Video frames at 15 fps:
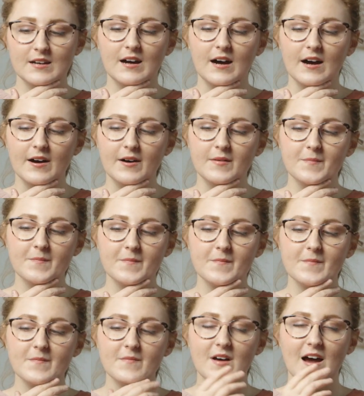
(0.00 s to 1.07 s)

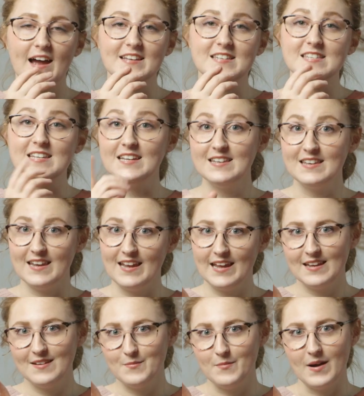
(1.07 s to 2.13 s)
I did
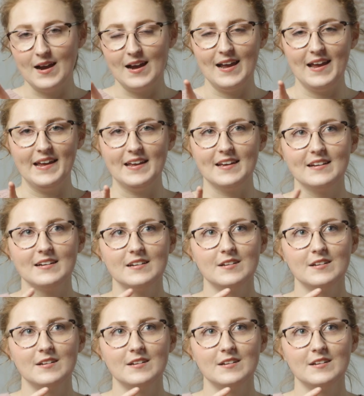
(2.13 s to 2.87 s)
knit my